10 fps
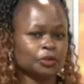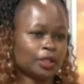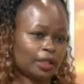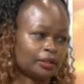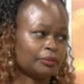to
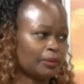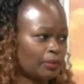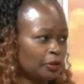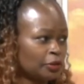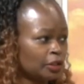tell them
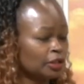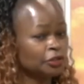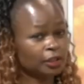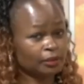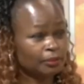about
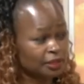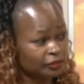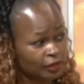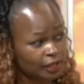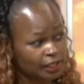
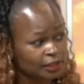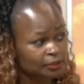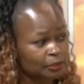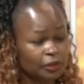gender-based violence, mm.